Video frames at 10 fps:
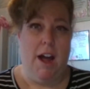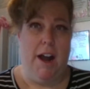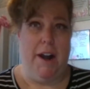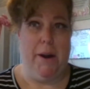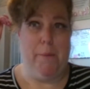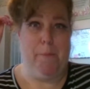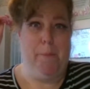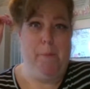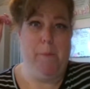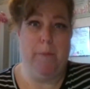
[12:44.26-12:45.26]
Um,
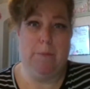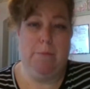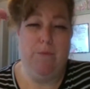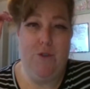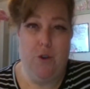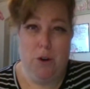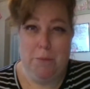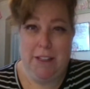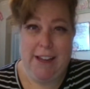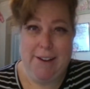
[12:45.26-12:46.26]
normally,